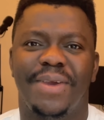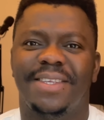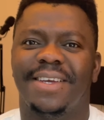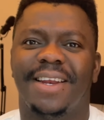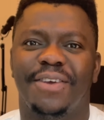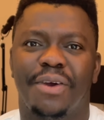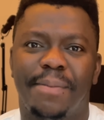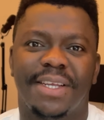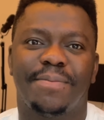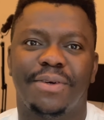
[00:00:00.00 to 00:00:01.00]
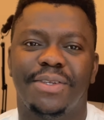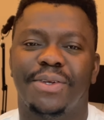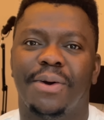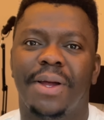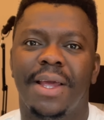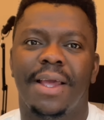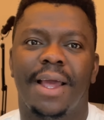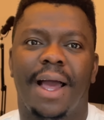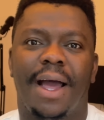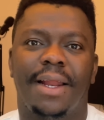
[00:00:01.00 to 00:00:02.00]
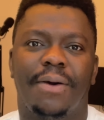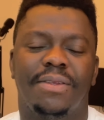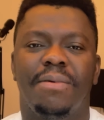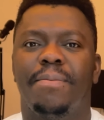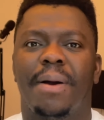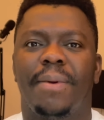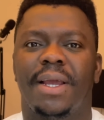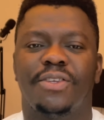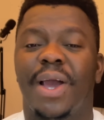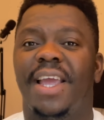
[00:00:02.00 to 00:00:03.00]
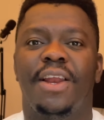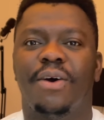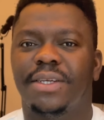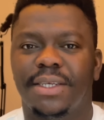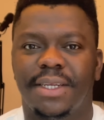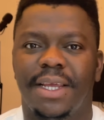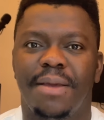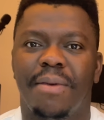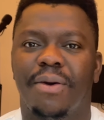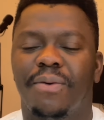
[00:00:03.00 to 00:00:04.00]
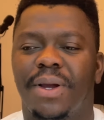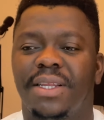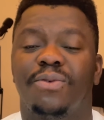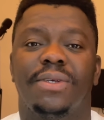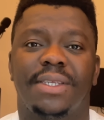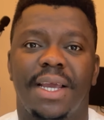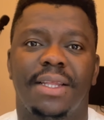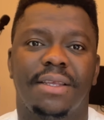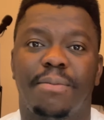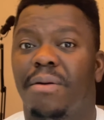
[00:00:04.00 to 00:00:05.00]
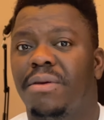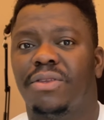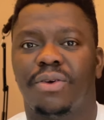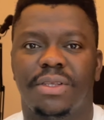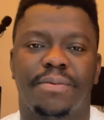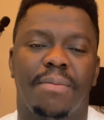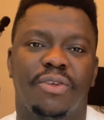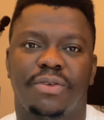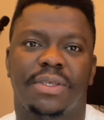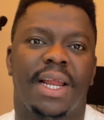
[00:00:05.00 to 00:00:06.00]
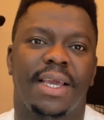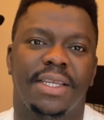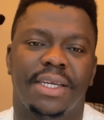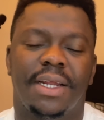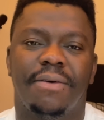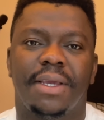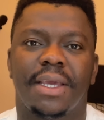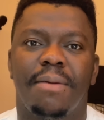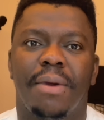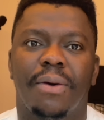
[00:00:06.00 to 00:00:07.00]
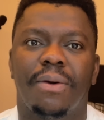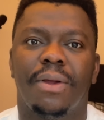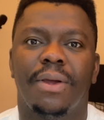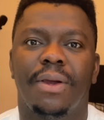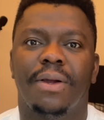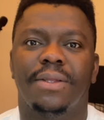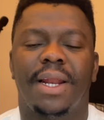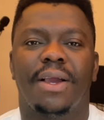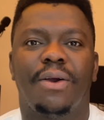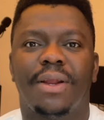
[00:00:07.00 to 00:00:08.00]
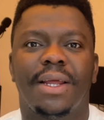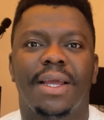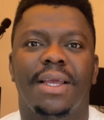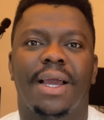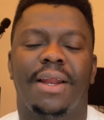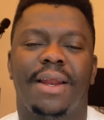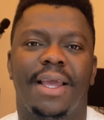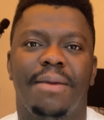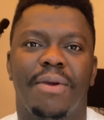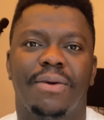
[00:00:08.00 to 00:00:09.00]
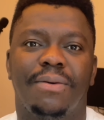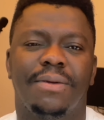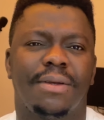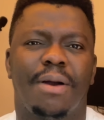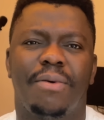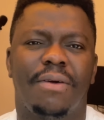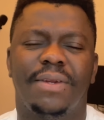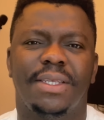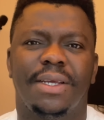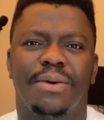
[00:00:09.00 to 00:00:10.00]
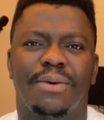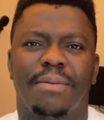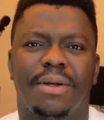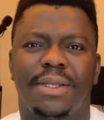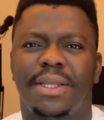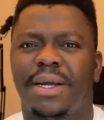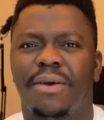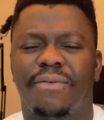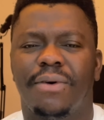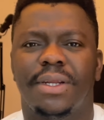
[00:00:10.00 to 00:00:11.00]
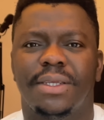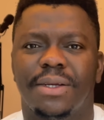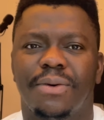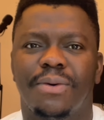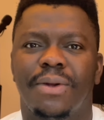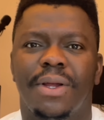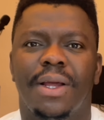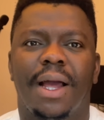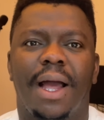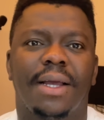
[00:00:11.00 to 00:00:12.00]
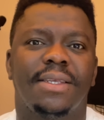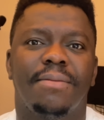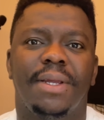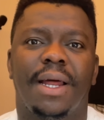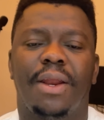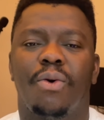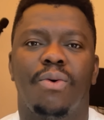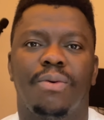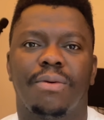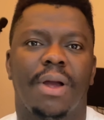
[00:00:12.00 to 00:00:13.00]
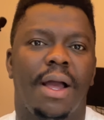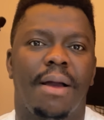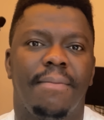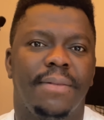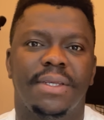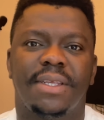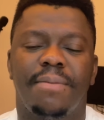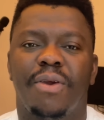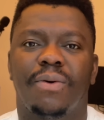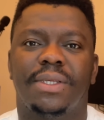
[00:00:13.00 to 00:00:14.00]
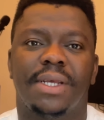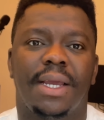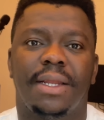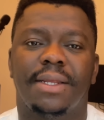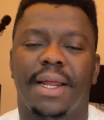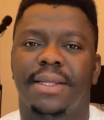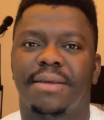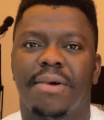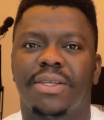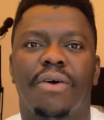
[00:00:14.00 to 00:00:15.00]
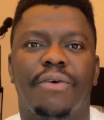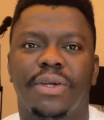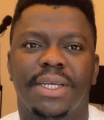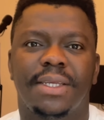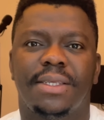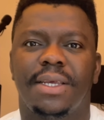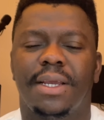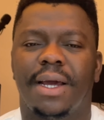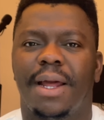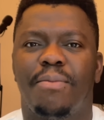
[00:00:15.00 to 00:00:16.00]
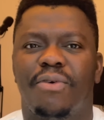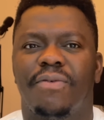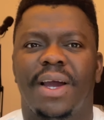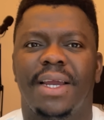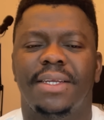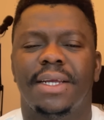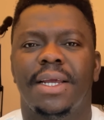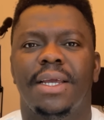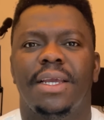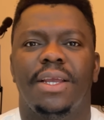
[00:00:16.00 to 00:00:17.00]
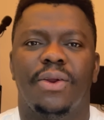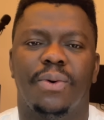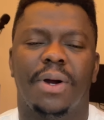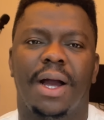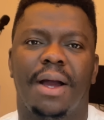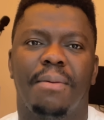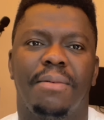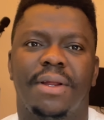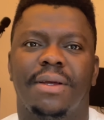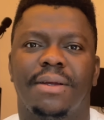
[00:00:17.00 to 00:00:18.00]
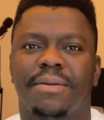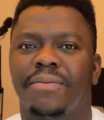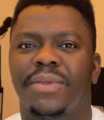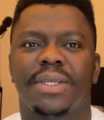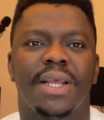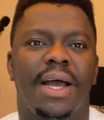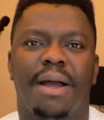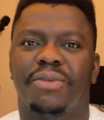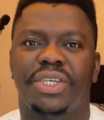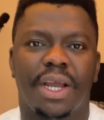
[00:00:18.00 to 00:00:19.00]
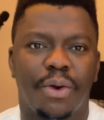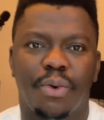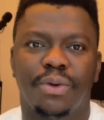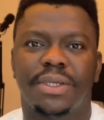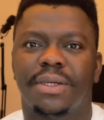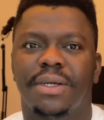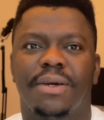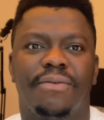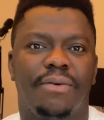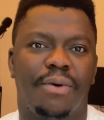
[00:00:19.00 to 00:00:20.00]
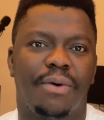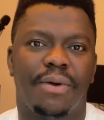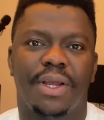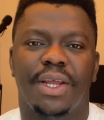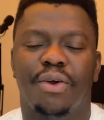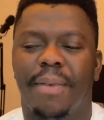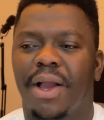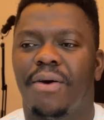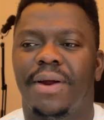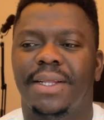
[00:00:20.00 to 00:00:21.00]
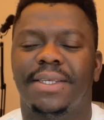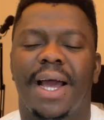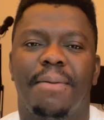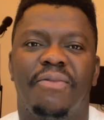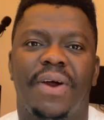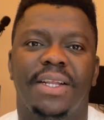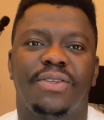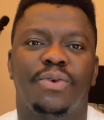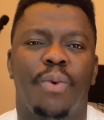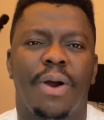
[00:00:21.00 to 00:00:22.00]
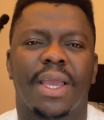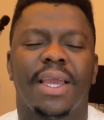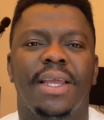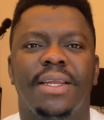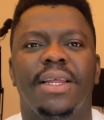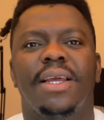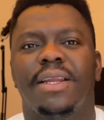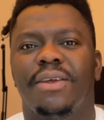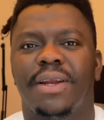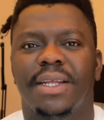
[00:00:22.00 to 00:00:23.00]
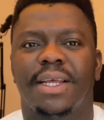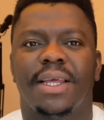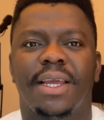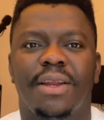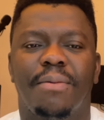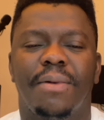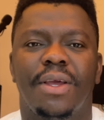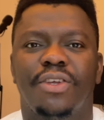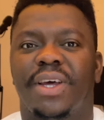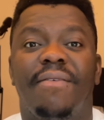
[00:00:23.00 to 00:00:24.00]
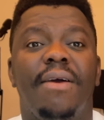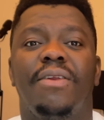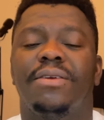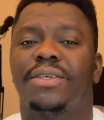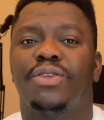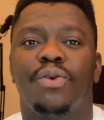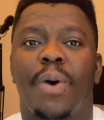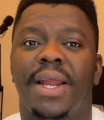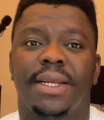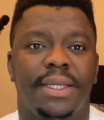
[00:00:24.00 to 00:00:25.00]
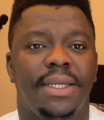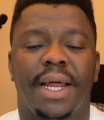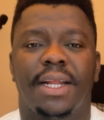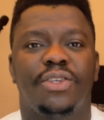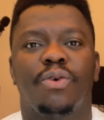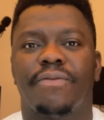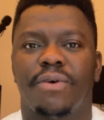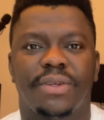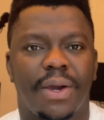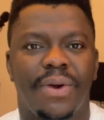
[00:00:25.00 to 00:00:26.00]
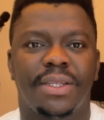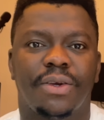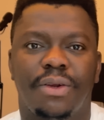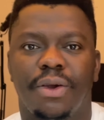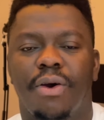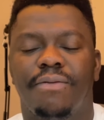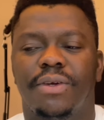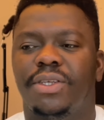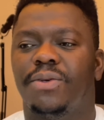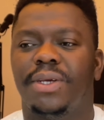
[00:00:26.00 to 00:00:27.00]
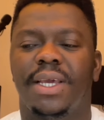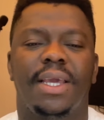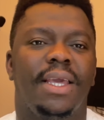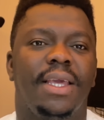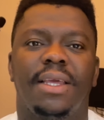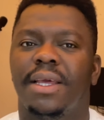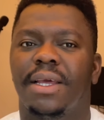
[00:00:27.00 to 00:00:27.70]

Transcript: Basically, you're my sponsor. And I was a bit perplexed. So I ignored the email when it was sent. I probably thought probably it was like a generic email. Then I got another email a couple of days ago, about three or four days ago, asking me that, oh, um, this email was sent and it's a matter of urgency. Can I provide, you know, um, the um, share code for, you know, my current um, rights to work in the United Kingdom. So I never really understood why they did that. So of course I went on gov.uk.